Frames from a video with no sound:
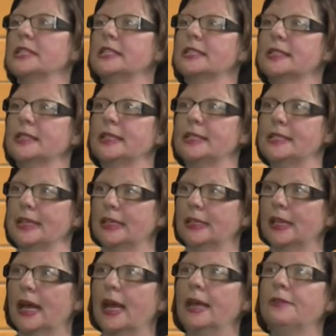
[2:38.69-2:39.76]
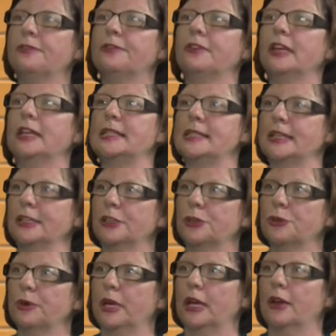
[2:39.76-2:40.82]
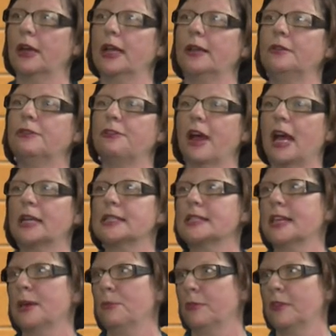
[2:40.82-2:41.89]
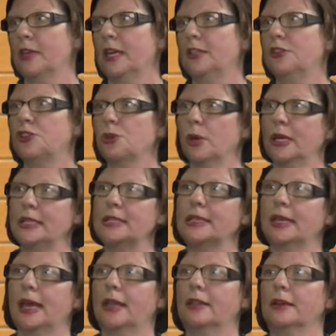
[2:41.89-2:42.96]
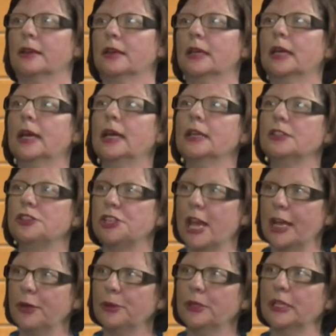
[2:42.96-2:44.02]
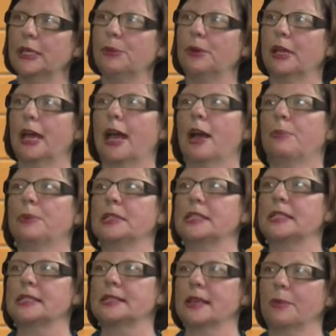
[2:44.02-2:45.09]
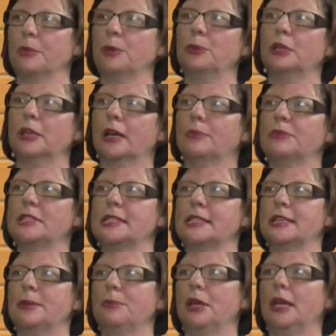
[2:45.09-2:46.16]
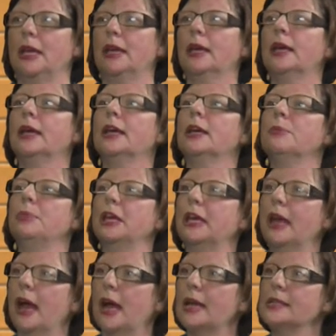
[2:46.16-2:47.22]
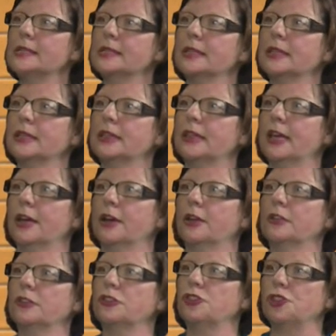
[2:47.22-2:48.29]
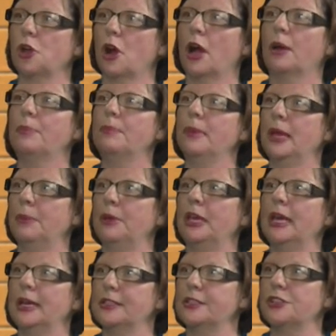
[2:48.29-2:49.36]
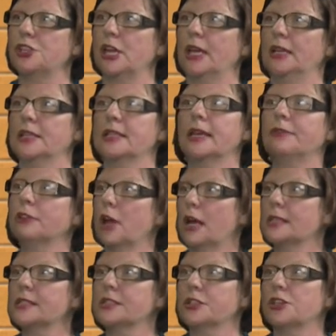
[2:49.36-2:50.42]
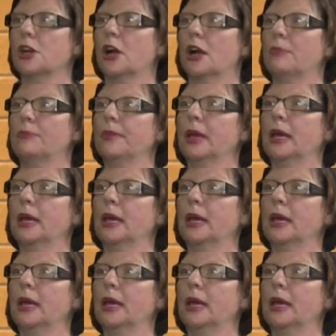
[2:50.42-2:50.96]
It's in life, it's in career, and in fact, they join together. Generally, what happens is someone will come to see me because their job maybe has changed. They've lost a job.